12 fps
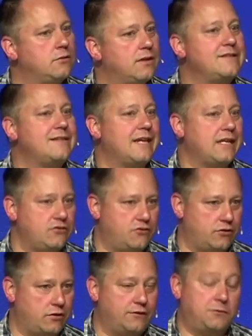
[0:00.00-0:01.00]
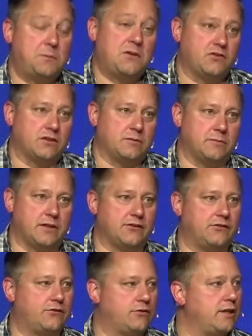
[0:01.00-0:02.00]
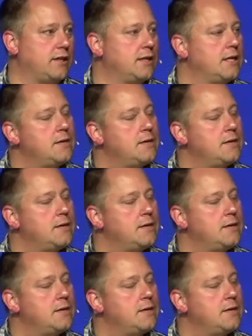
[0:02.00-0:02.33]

a danger, especially in ministry,